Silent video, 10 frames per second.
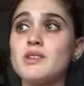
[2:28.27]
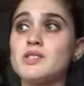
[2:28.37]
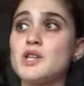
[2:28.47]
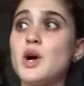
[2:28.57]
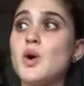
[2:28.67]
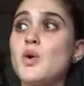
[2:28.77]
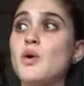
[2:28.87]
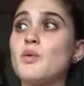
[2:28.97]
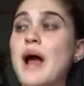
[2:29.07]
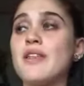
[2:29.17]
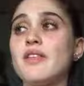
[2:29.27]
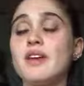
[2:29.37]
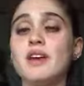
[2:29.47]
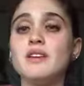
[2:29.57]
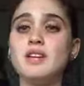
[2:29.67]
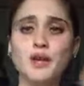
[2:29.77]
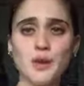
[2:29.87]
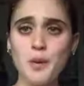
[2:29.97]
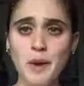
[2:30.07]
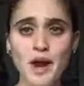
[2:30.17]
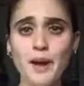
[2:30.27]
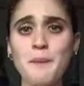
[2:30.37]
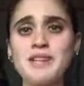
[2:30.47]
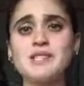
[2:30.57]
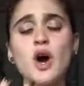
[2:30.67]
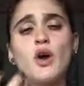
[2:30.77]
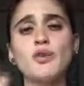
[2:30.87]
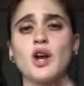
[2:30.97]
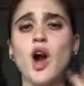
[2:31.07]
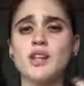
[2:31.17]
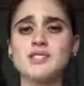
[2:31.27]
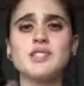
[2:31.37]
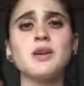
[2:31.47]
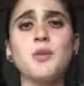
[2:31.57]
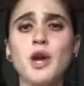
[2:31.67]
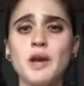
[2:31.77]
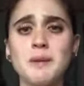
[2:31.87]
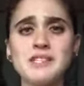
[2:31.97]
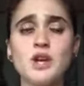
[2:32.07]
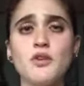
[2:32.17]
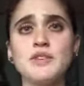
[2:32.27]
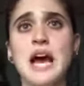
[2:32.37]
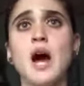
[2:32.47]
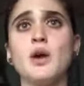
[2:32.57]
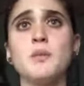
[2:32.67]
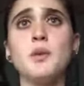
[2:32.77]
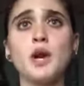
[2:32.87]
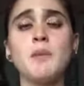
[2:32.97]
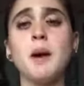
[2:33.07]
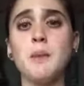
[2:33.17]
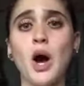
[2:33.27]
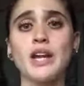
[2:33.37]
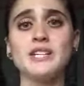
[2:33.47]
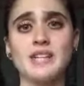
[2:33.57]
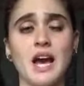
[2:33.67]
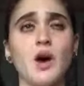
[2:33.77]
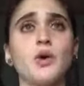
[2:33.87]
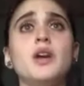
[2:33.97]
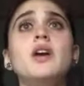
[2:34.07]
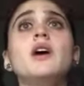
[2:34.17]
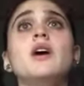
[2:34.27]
So rather than, you know, comparing myself and constantly putting myself down and putting my body down,